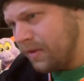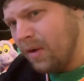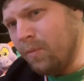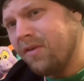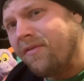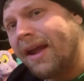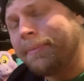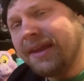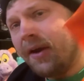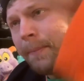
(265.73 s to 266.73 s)
We were right
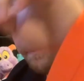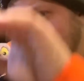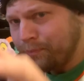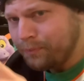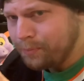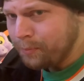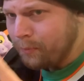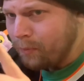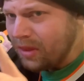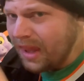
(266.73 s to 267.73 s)
up there
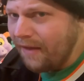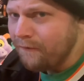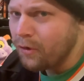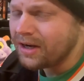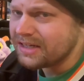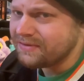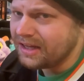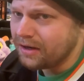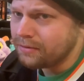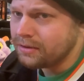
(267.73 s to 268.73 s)
if you look in this video,